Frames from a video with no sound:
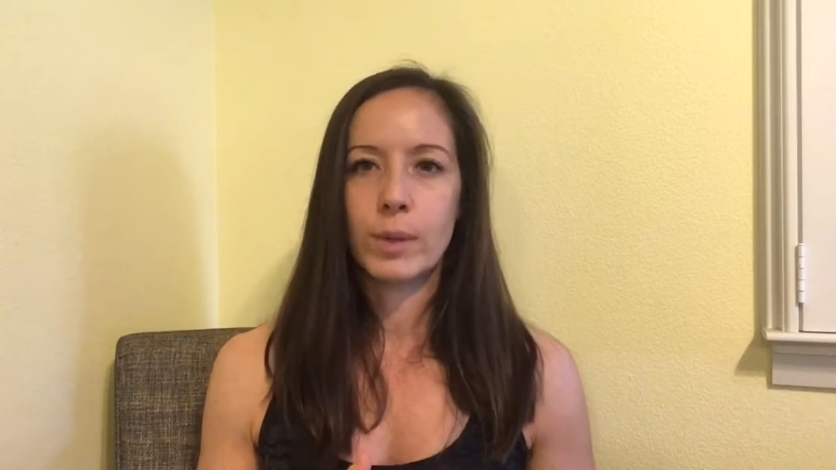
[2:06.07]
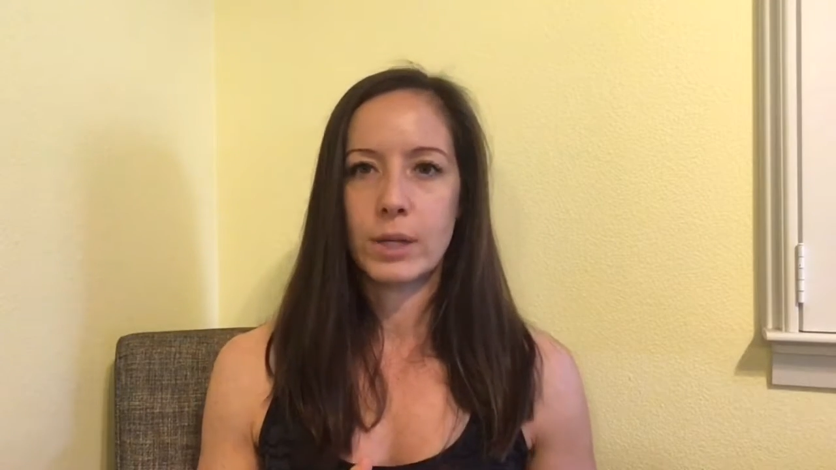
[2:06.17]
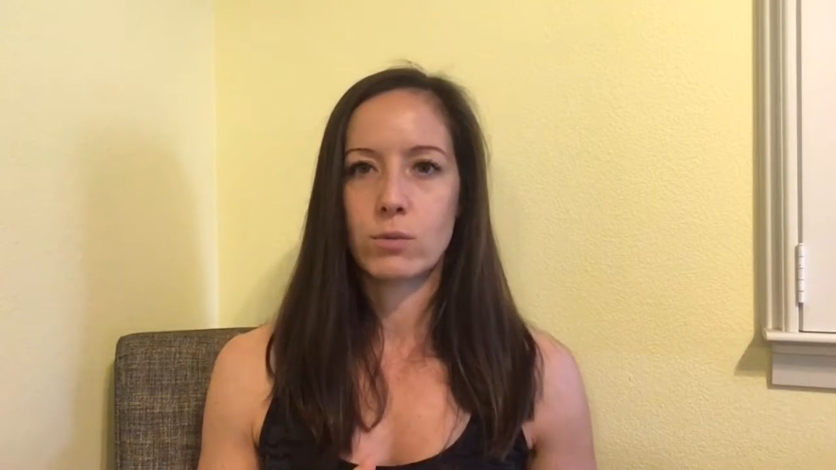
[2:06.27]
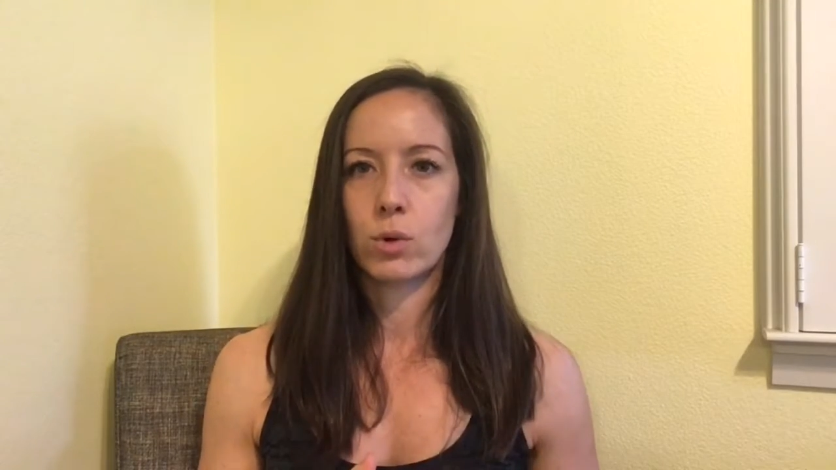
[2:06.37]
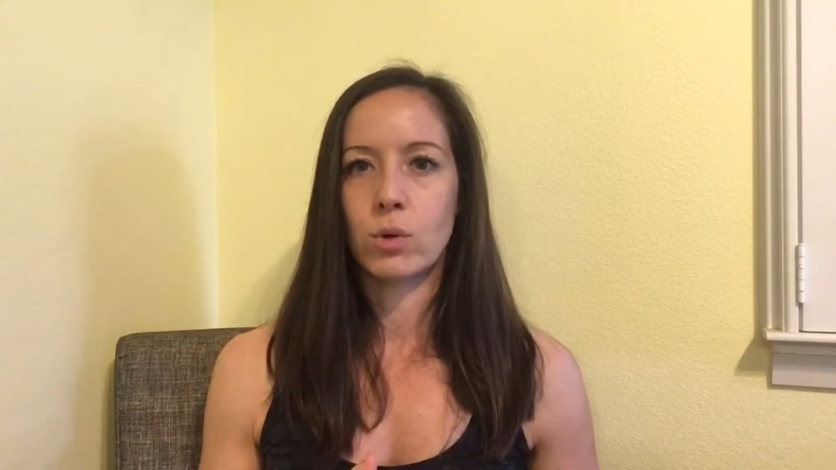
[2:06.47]

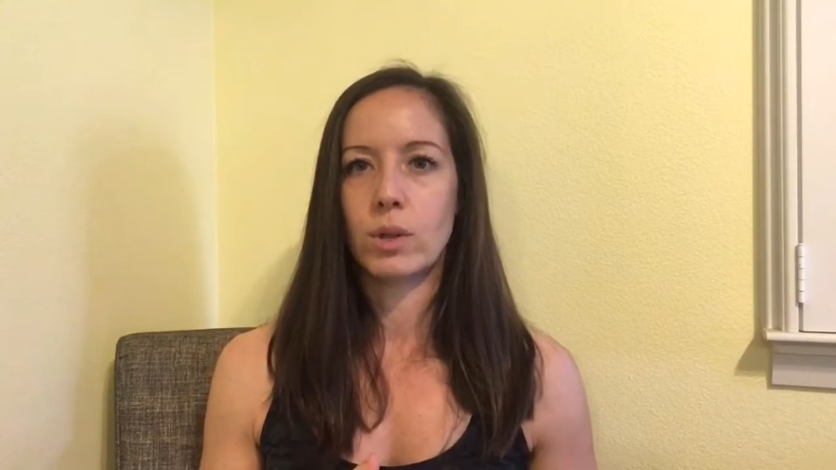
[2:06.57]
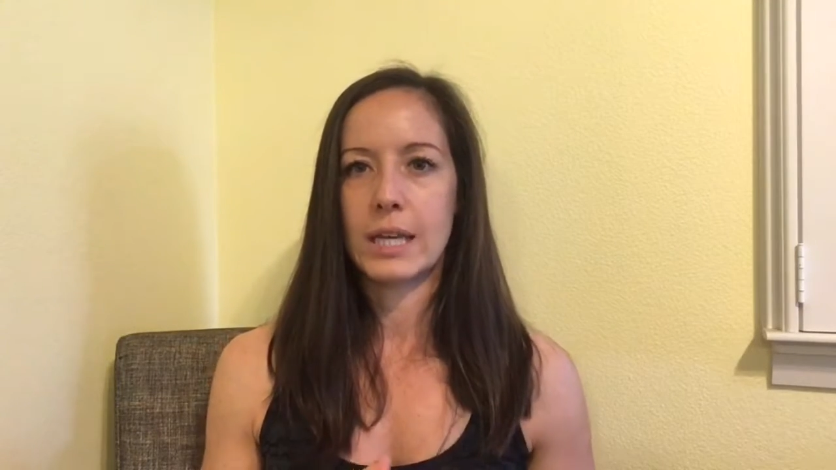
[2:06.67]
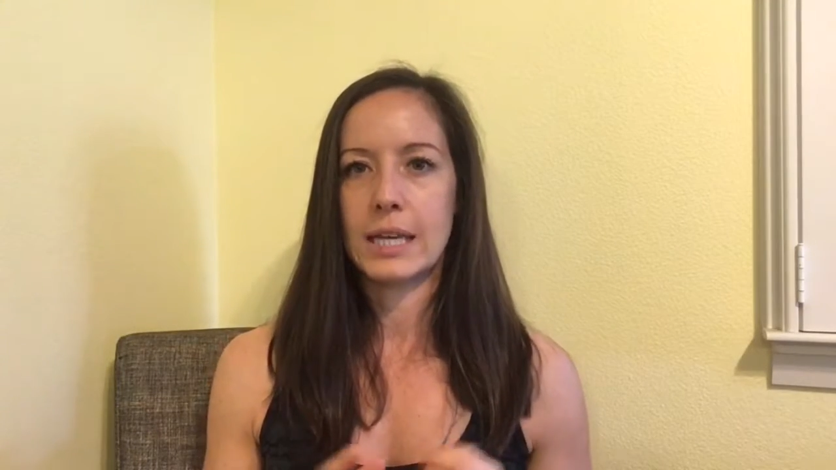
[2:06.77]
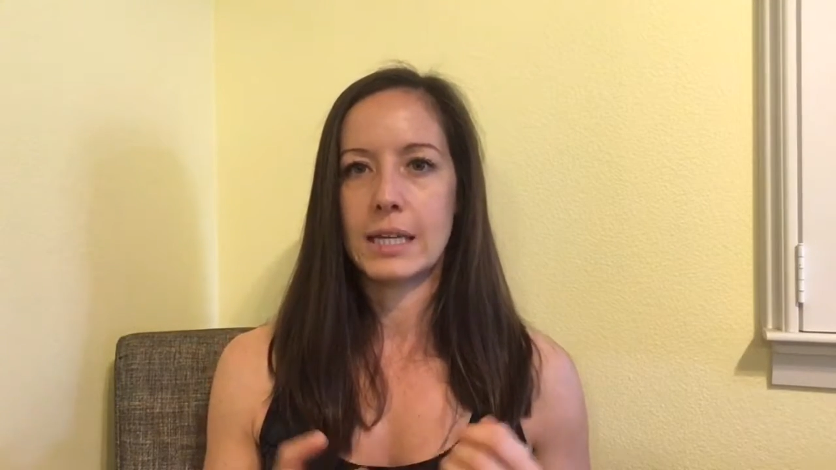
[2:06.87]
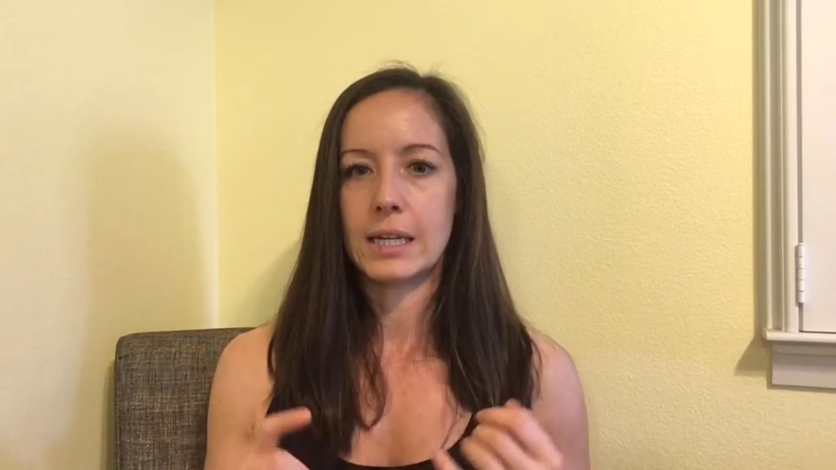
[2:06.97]
play a role
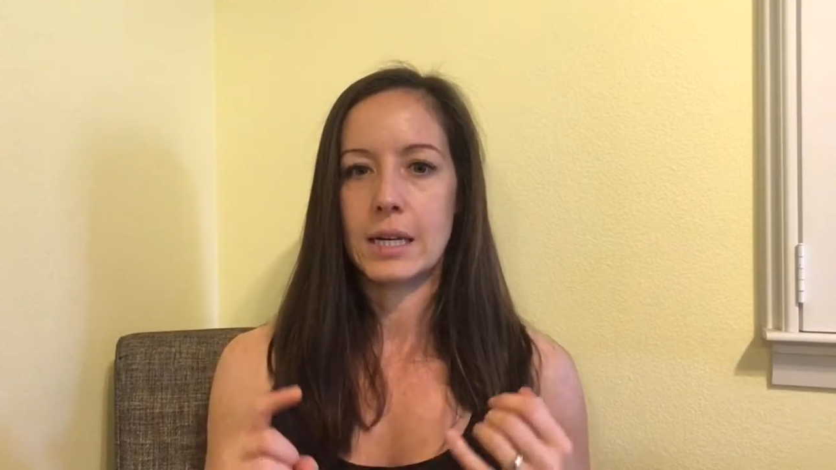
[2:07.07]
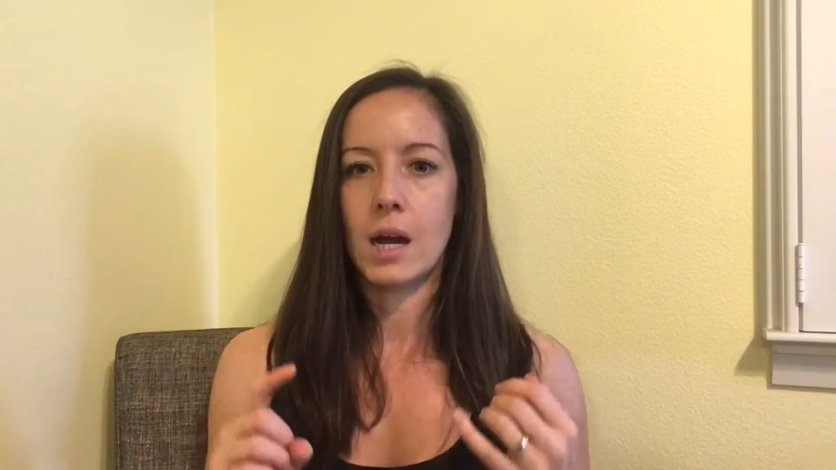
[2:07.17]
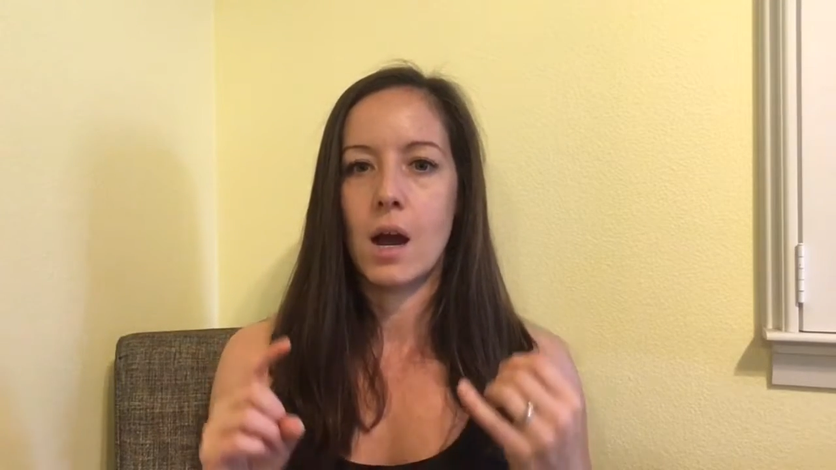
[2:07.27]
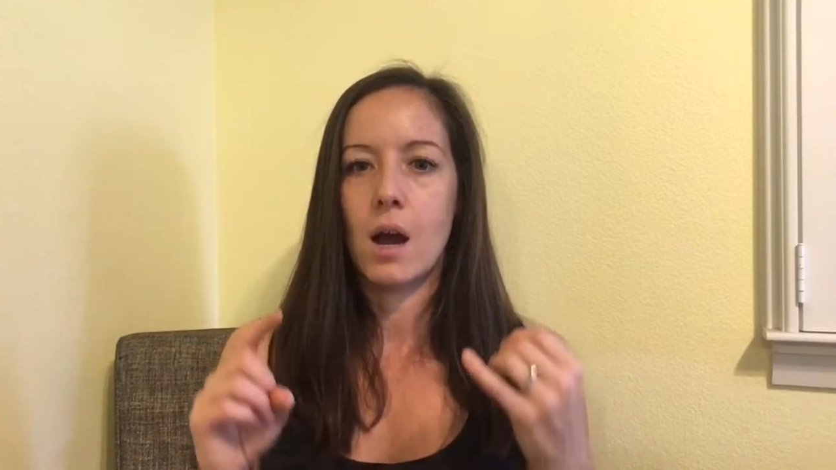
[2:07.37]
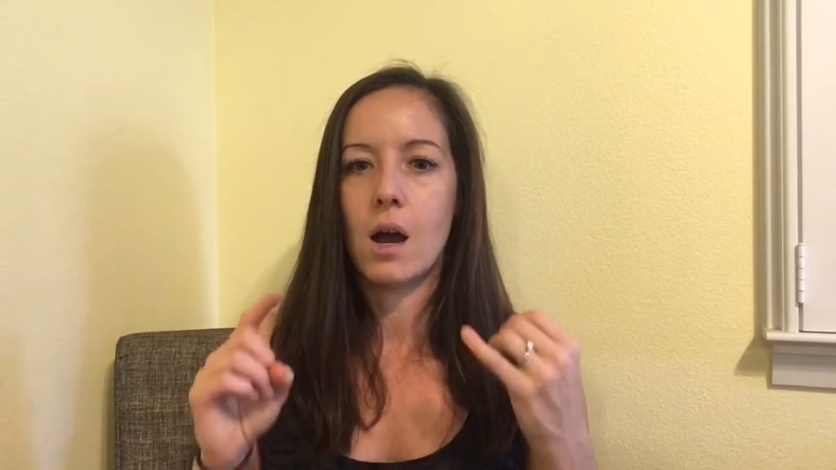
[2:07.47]
in